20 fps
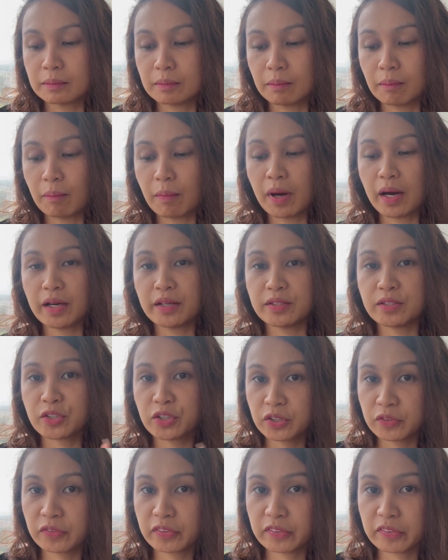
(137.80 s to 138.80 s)
my
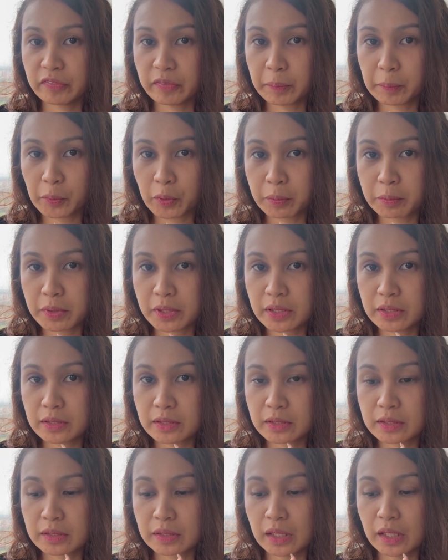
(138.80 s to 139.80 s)
certificate of
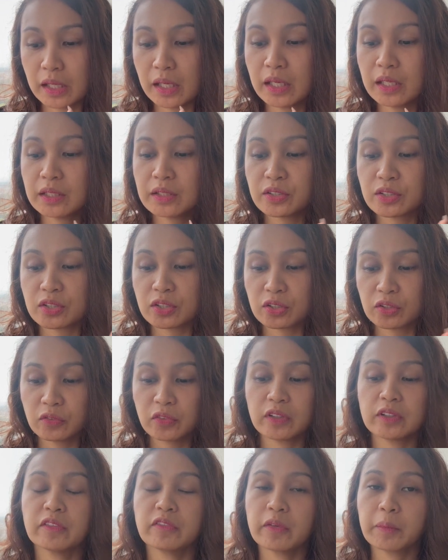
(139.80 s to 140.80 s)
employment, and the
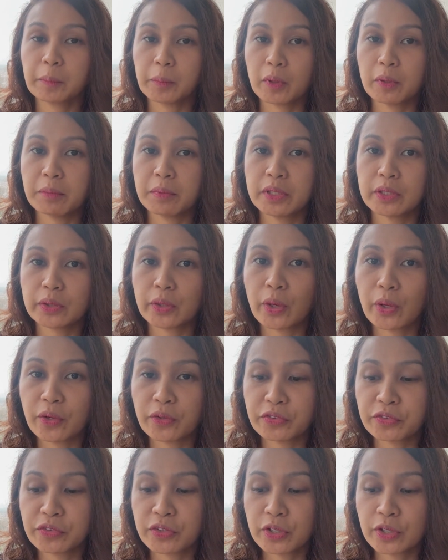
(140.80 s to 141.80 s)
certificate of employment
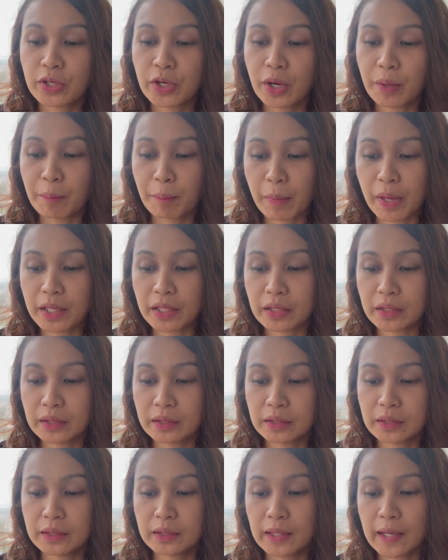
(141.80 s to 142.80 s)
of my
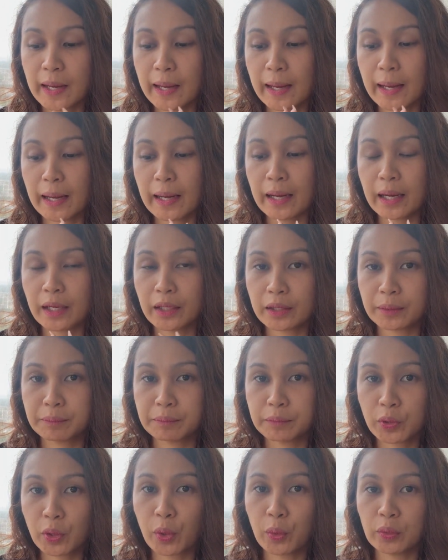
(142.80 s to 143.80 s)

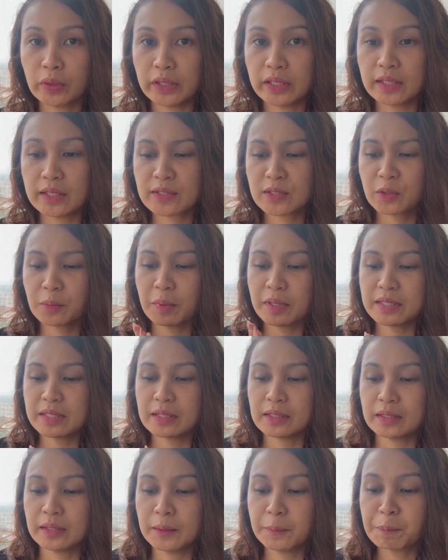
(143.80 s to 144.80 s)
colleague. So
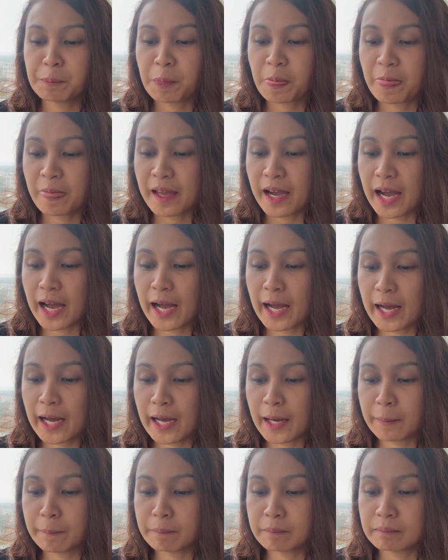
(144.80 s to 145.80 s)
basically,
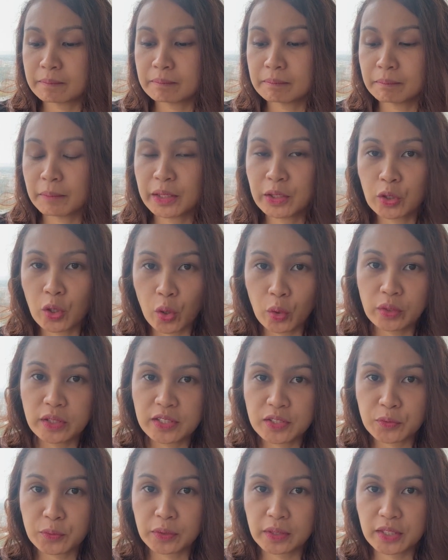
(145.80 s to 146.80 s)
my
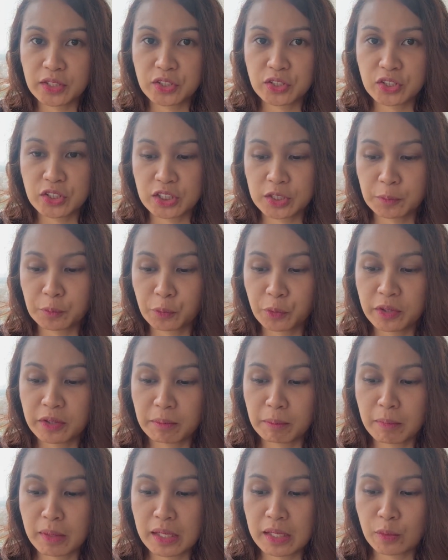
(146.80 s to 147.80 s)
colleague's relationship with
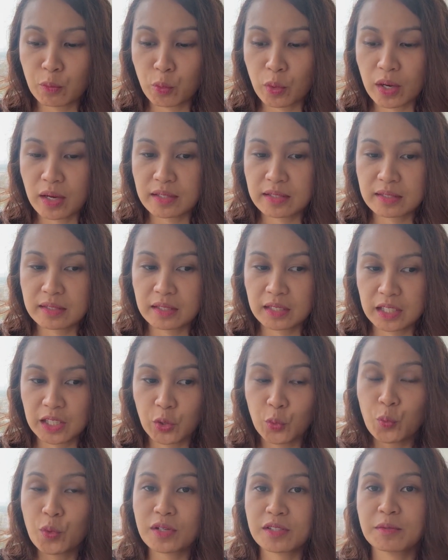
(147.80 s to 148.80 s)
me was, he
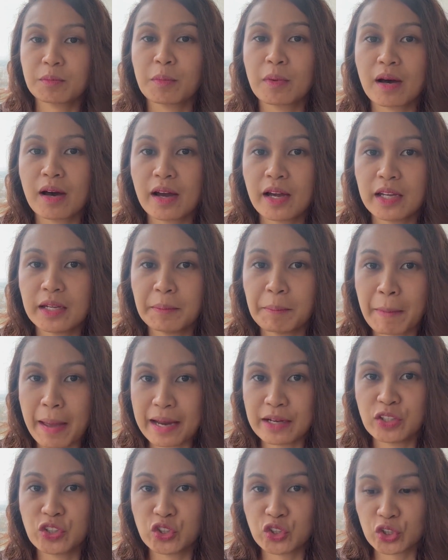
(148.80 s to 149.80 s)
was my
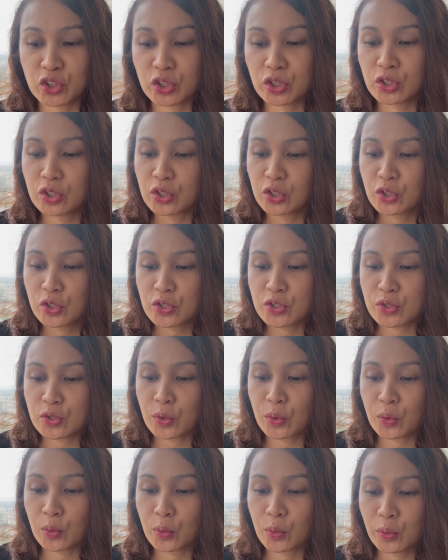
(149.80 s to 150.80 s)
manager,
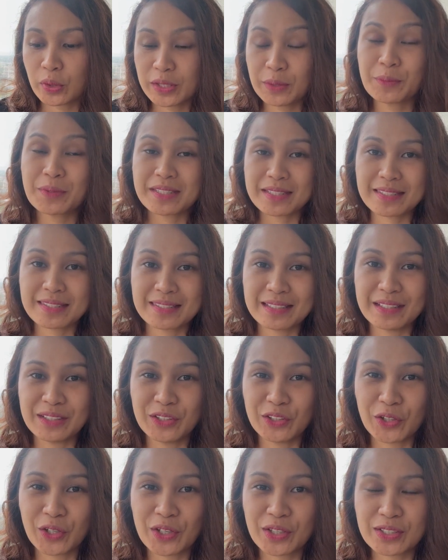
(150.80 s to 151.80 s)
so he was a
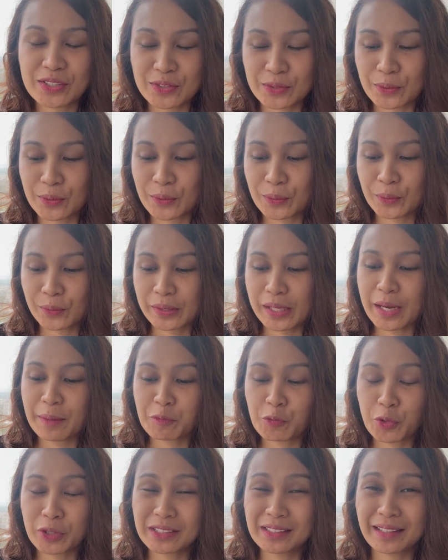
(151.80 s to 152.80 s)
senior. So yeah, I'm
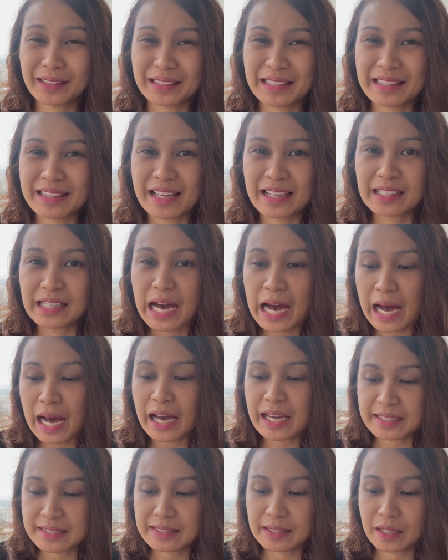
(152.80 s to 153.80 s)
quite lucky that
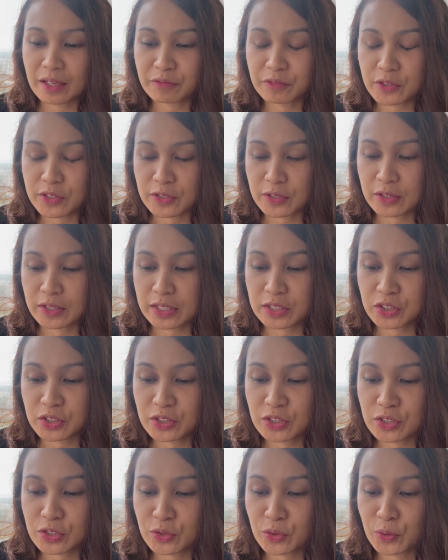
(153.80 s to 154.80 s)
I still have those
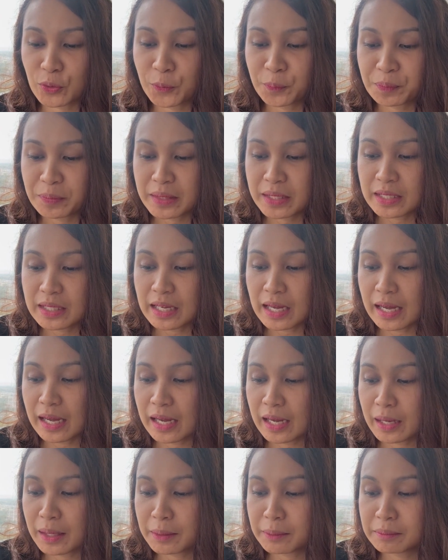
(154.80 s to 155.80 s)
connections. So
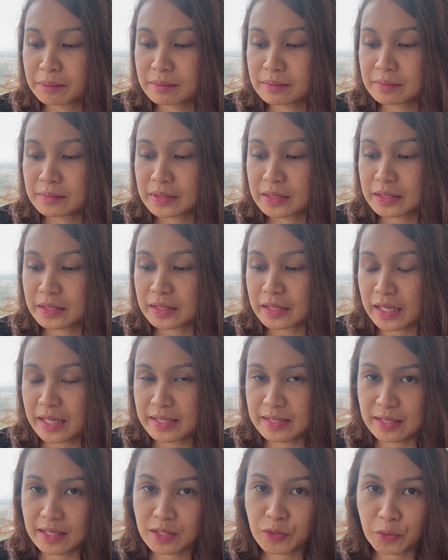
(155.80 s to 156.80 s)

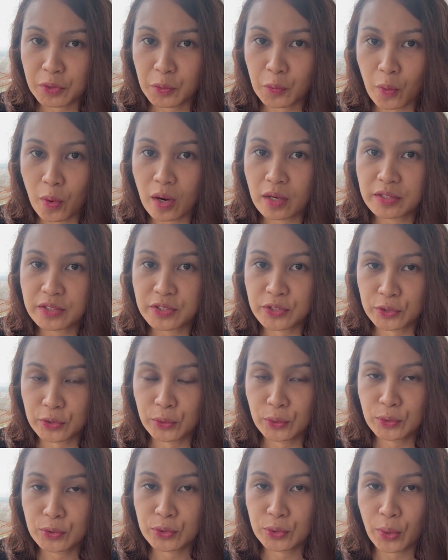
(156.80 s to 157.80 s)
ACS requires
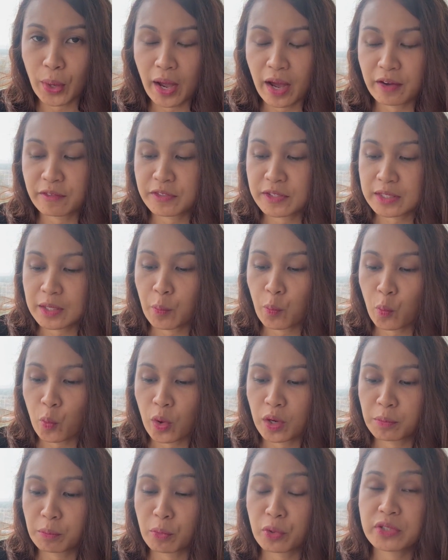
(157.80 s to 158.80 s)
you to have
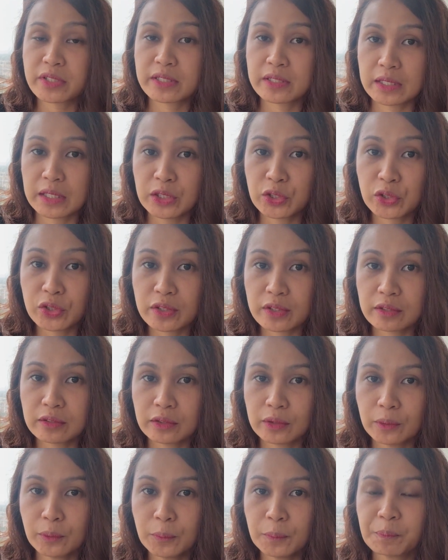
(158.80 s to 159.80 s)
someone more senior than
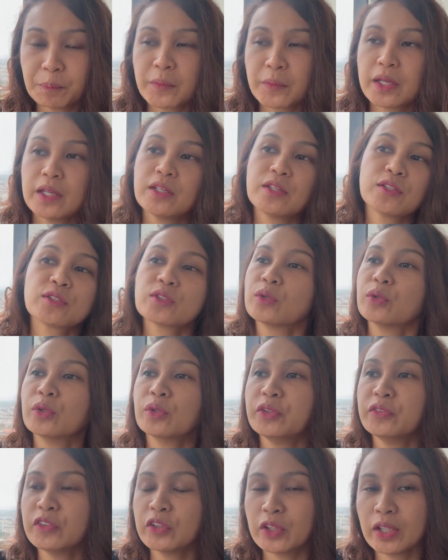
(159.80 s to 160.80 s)
you. So
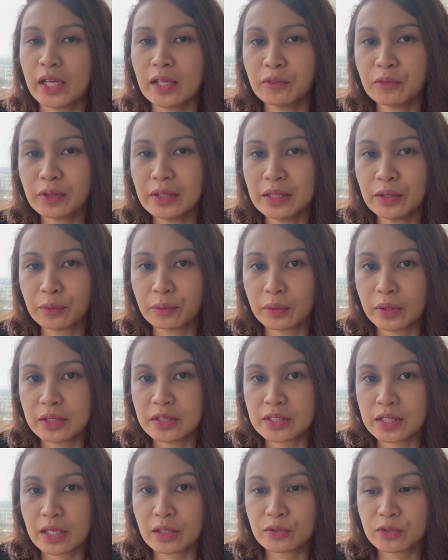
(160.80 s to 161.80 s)
if you can't really
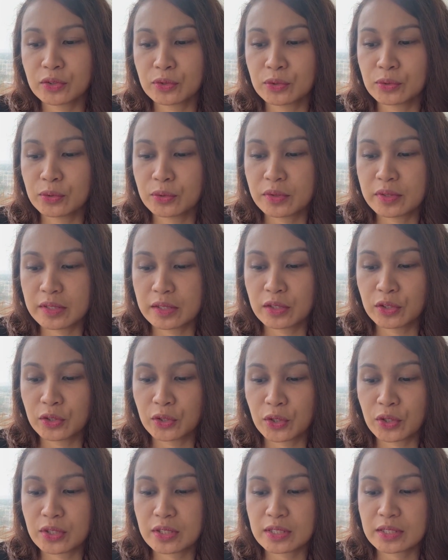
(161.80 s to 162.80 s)
reach out to
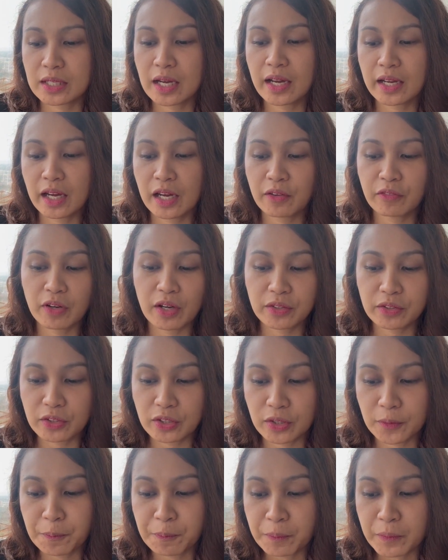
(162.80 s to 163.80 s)
seniors, I have
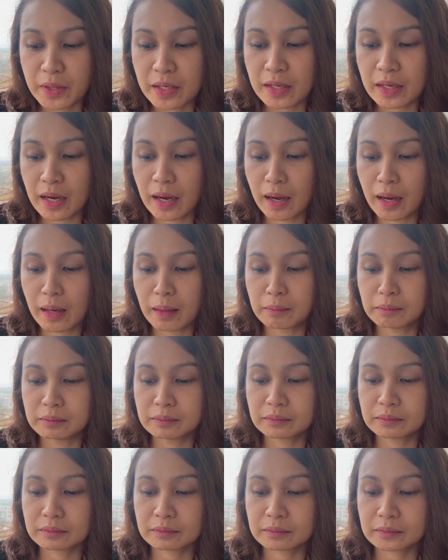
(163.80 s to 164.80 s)
other
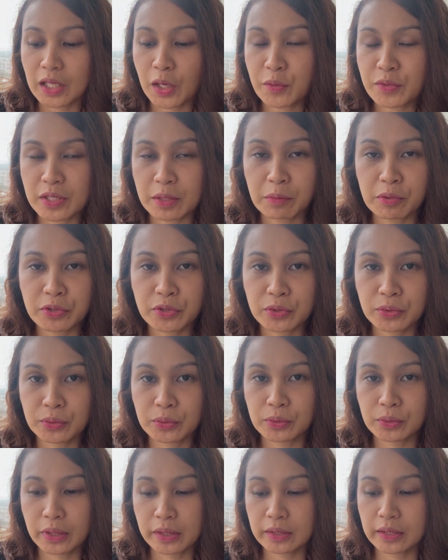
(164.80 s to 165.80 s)
I was able
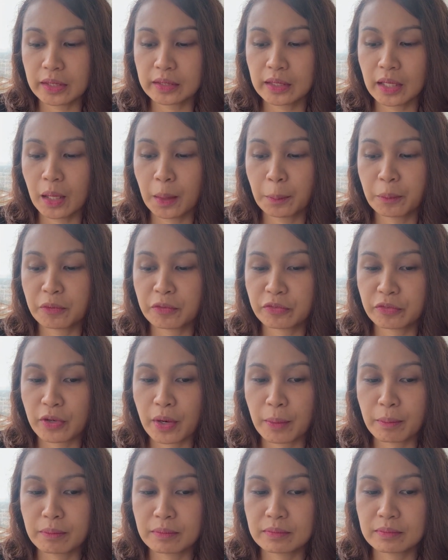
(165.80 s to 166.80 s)
to get help
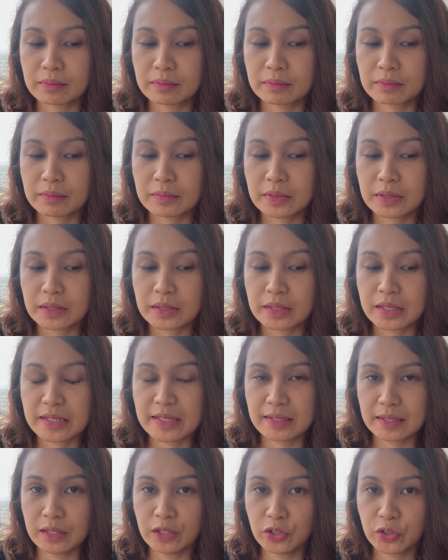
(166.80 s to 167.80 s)
from a
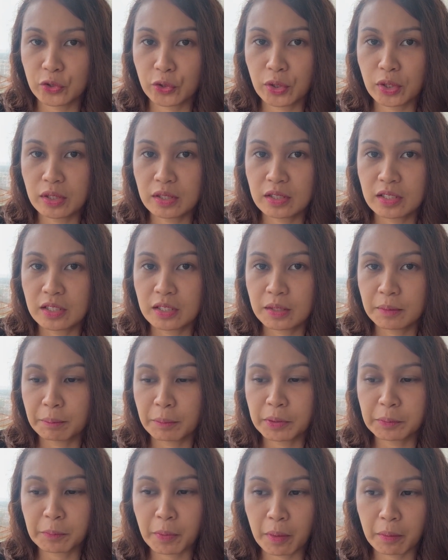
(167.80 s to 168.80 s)
senior,
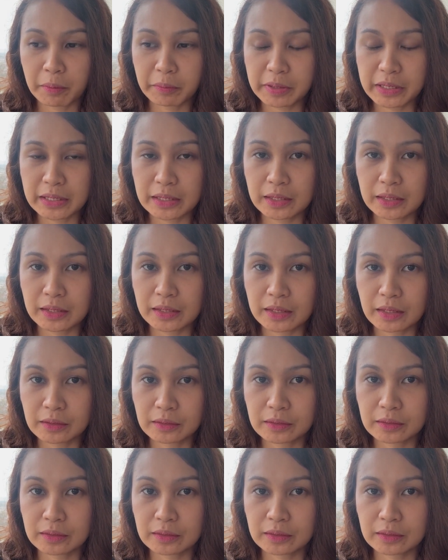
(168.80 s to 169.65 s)
but probably not